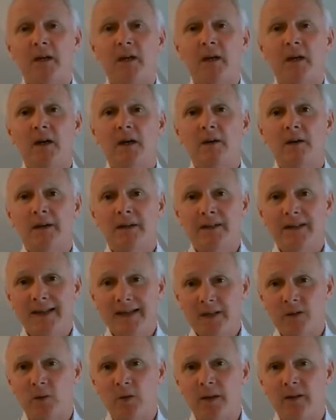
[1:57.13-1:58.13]
And
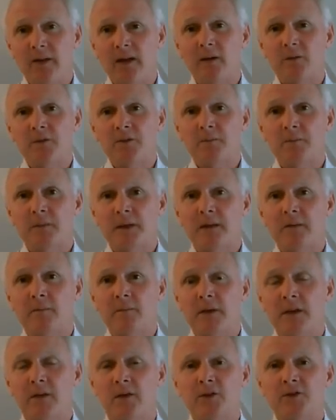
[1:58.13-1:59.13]
equally, that was
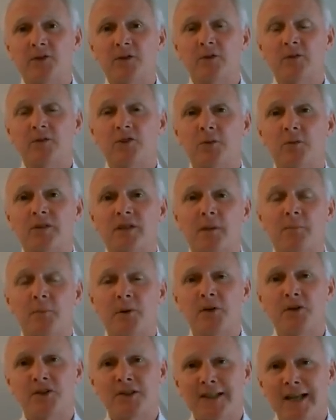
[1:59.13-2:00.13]
because of, should we say,
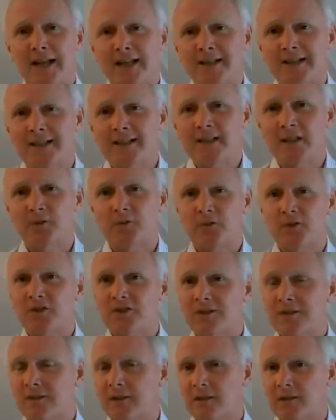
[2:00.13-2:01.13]
personality
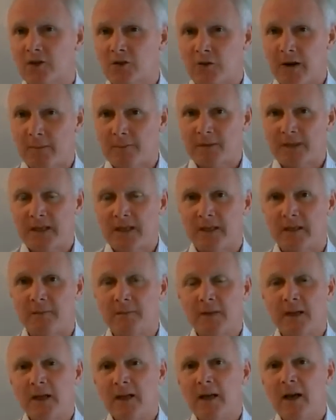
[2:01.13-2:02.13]
differences that crept in.